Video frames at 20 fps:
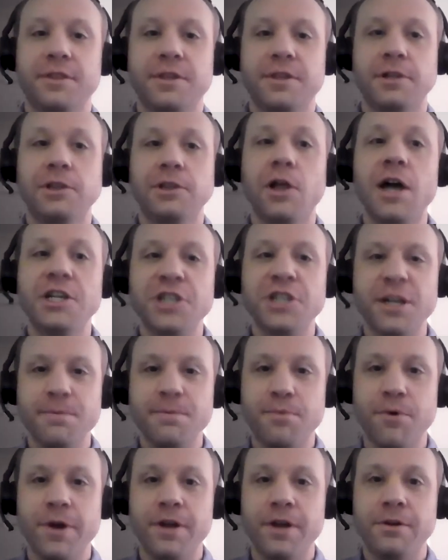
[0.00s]
the launching
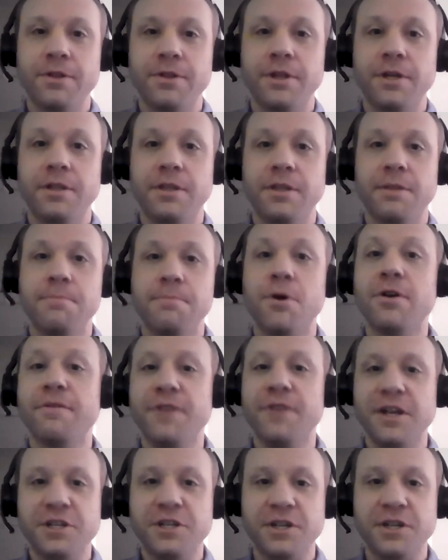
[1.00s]
point or the the
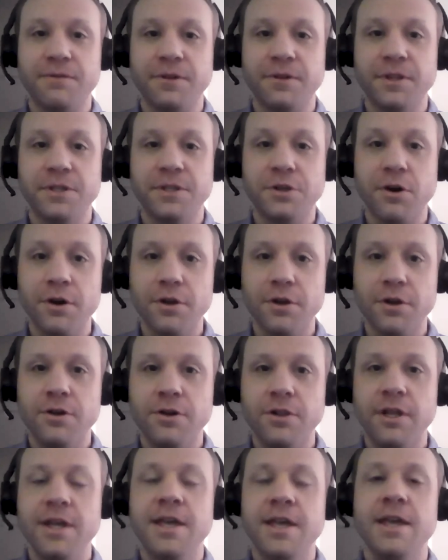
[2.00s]
motivation for this
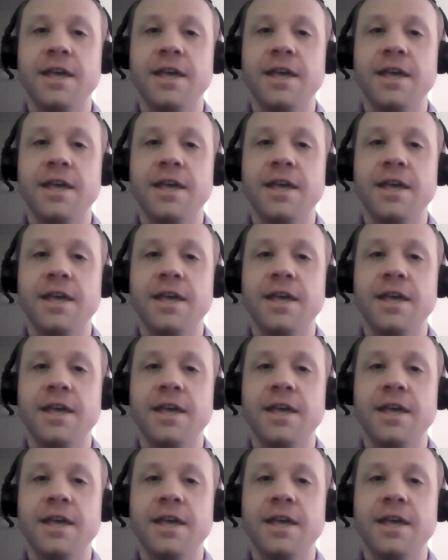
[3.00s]
article